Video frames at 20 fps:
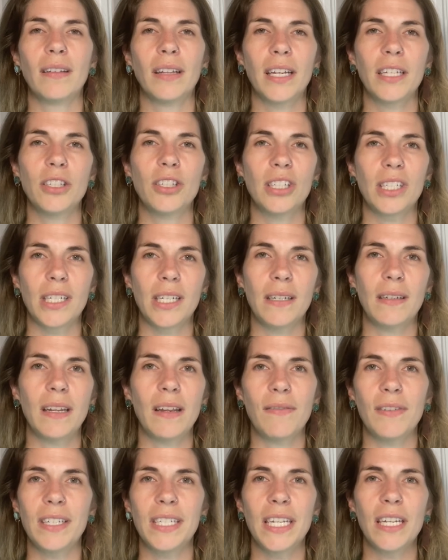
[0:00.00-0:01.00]
lunch and
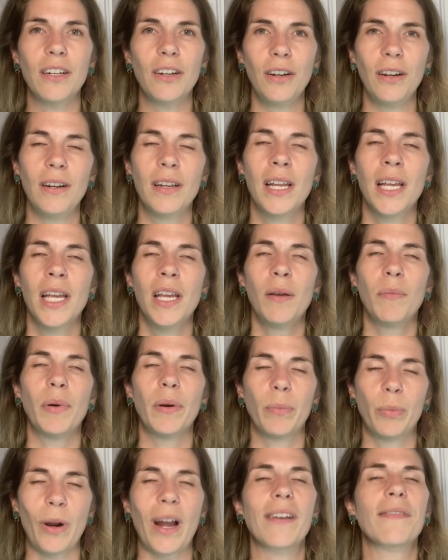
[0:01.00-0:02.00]
even dinner,
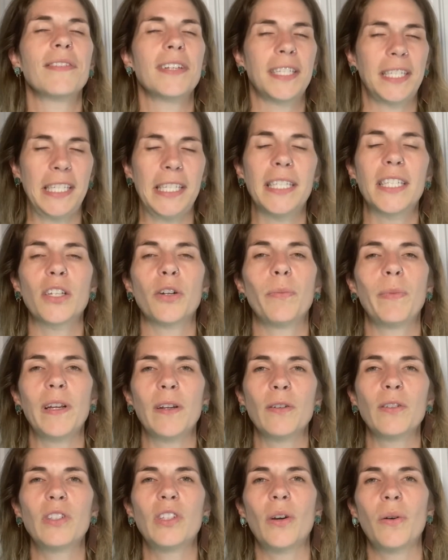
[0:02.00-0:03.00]
but breakfast is their meal.
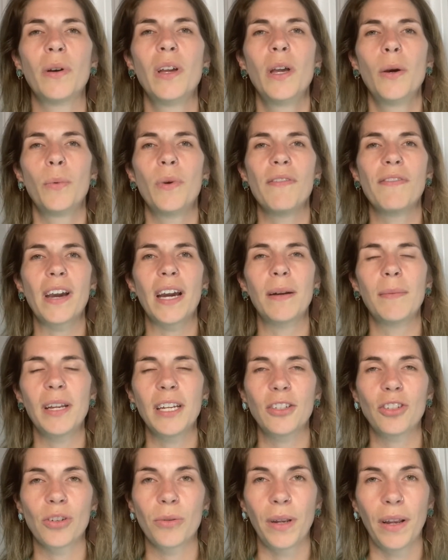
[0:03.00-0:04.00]
So we've got to make
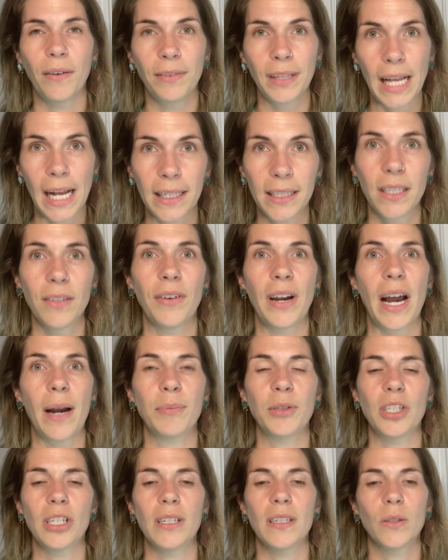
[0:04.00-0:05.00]
sure we have lots of
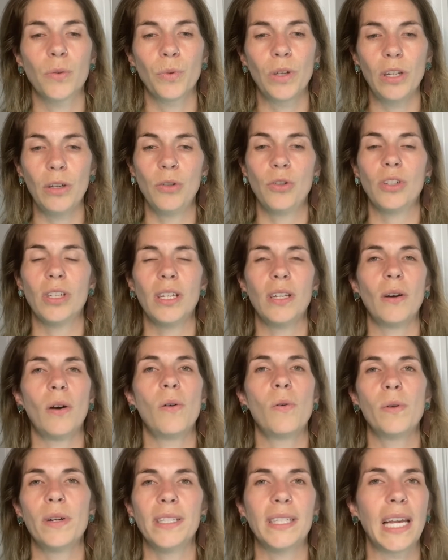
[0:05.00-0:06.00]
options. We usually
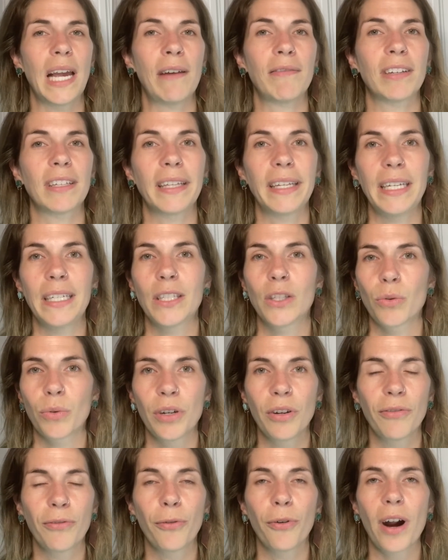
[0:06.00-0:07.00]
always have at least 3
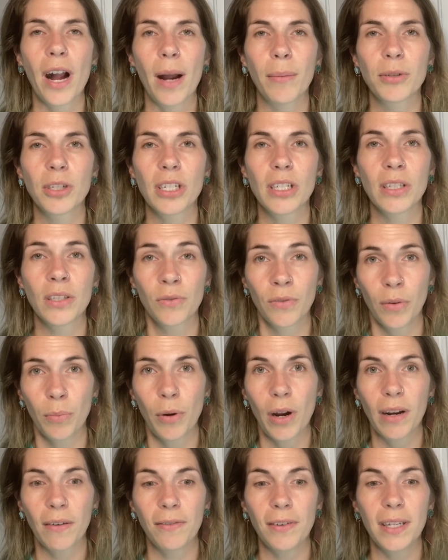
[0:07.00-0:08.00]
or 4 options for
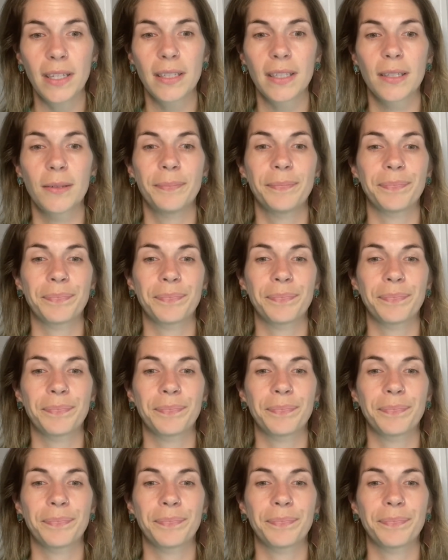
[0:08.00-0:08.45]
breakfast.